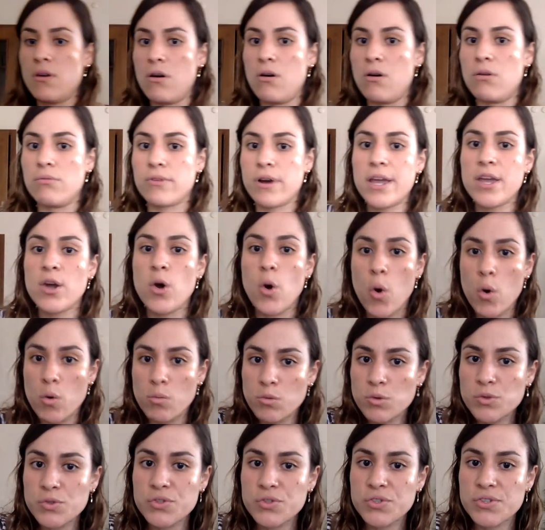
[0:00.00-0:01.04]
All right,
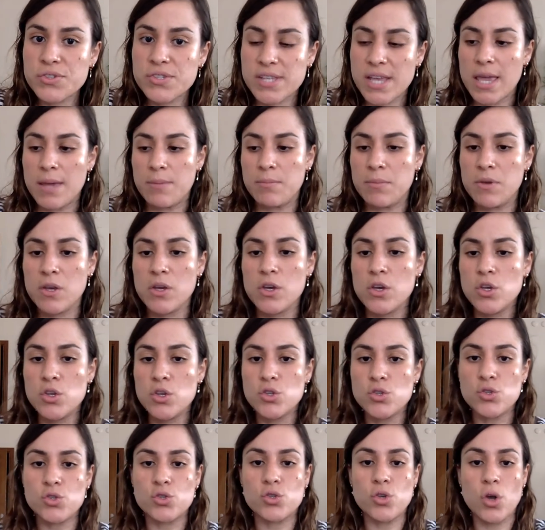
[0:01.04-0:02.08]
almost the same.
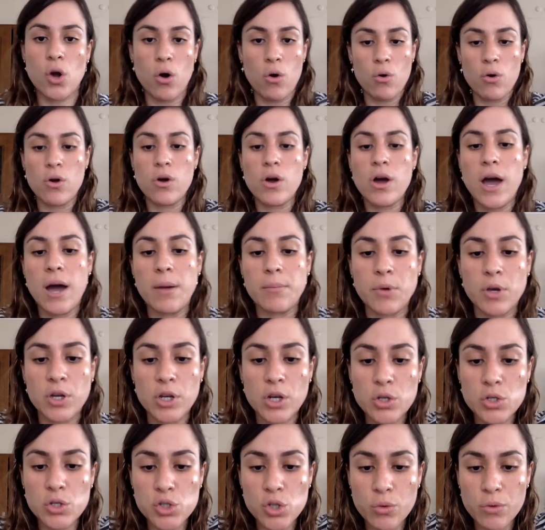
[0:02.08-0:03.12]
So I'm
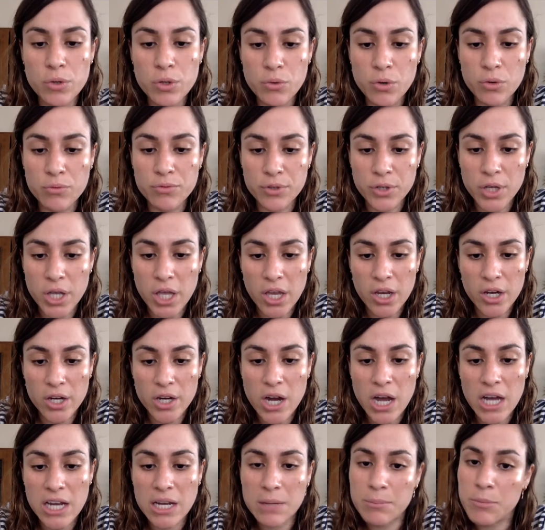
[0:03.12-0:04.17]
gonna show you over here
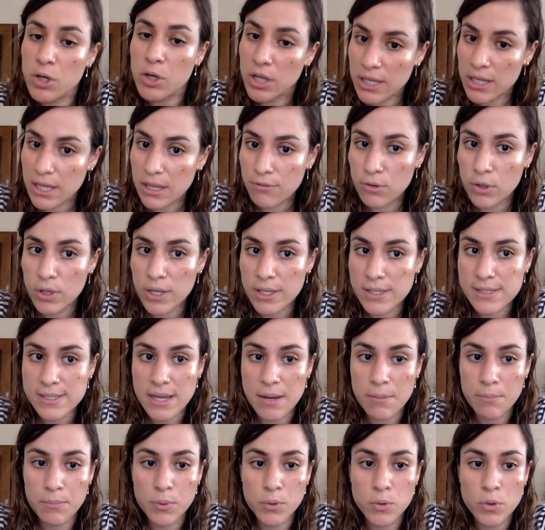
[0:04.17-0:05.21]
and I'm gonna give you an
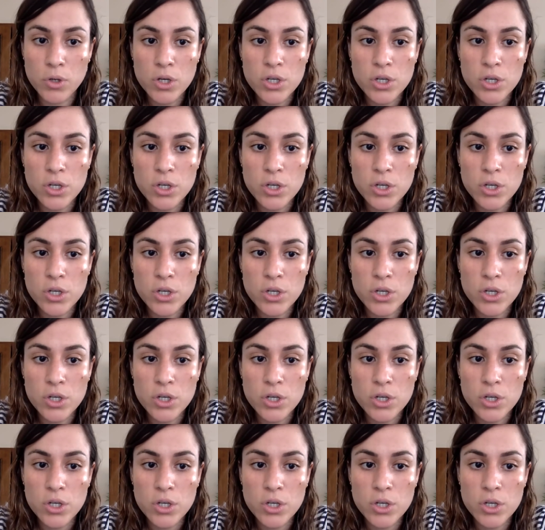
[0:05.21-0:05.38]
example.